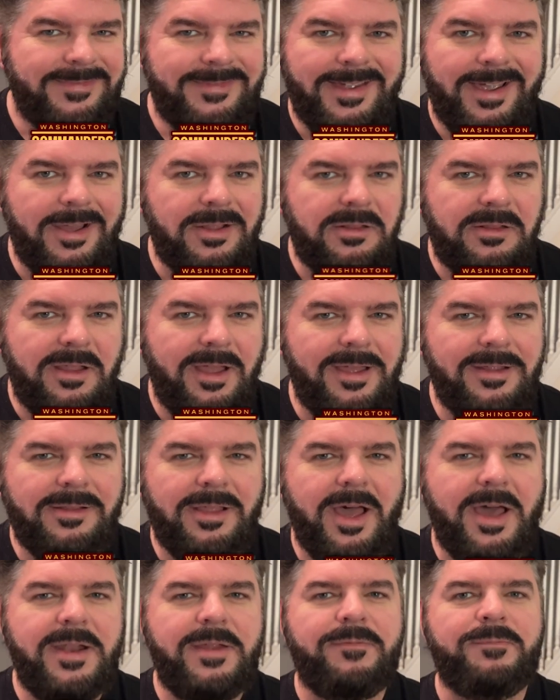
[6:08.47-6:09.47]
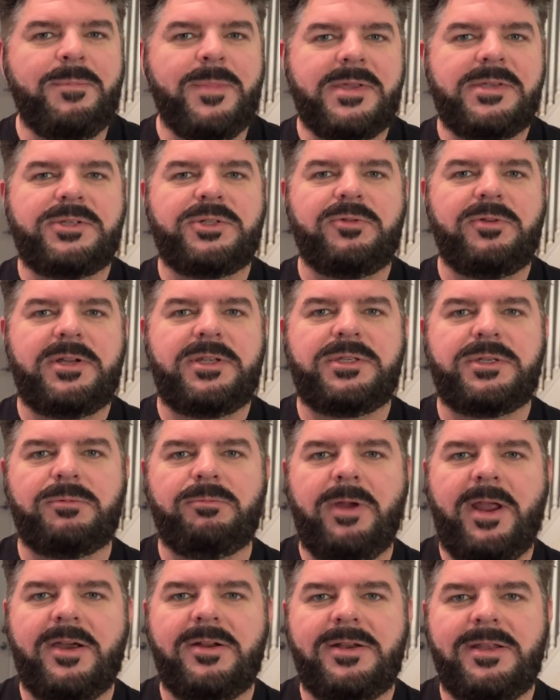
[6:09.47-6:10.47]
a lot of mystery
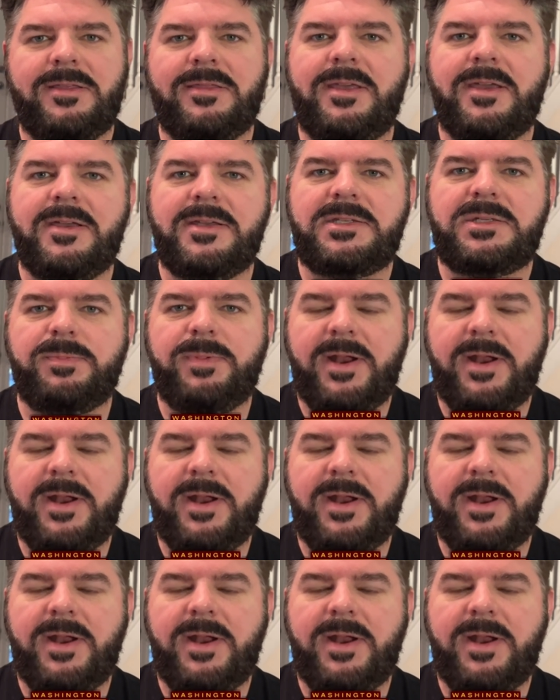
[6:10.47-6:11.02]
surrounding this,